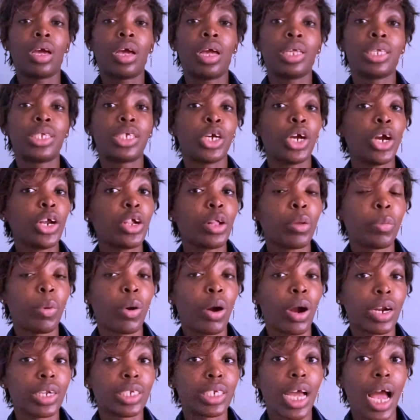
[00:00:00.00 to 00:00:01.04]
internal
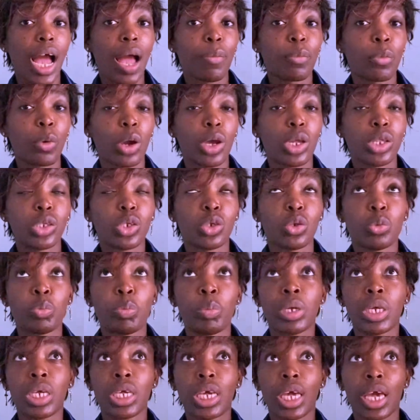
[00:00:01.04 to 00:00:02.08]
part, I'm going to
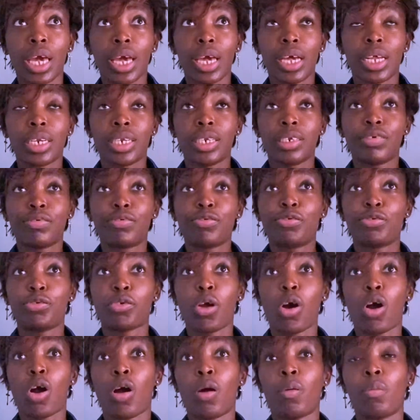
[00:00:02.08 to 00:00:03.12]
begin
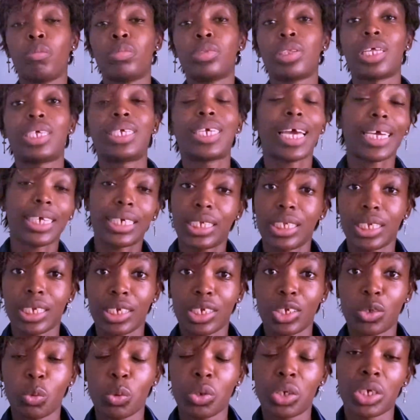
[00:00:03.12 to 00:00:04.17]
from the
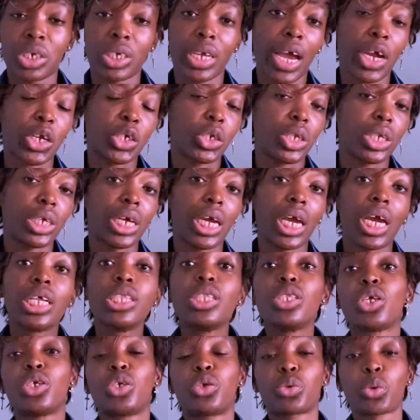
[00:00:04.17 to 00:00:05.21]
testis, which is actually in
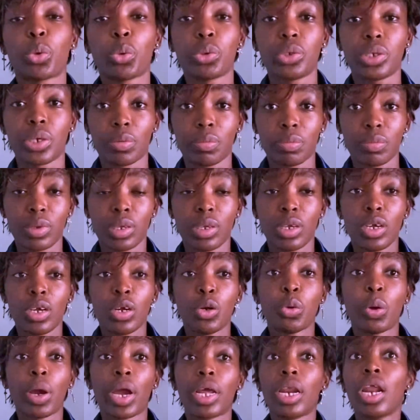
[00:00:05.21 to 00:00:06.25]
the scrotum,
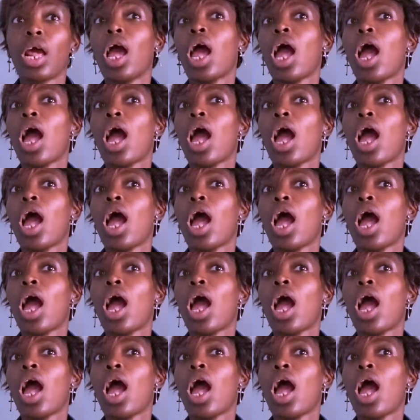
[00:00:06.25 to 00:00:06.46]
right?